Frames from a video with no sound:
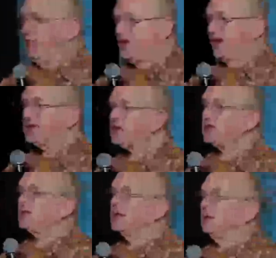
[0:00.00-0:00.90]

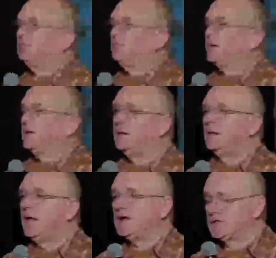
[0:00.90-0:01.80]
This
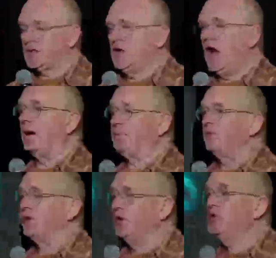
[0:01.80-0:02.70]
is the cup of
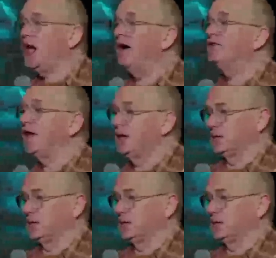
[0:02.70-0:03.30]
the new covenant.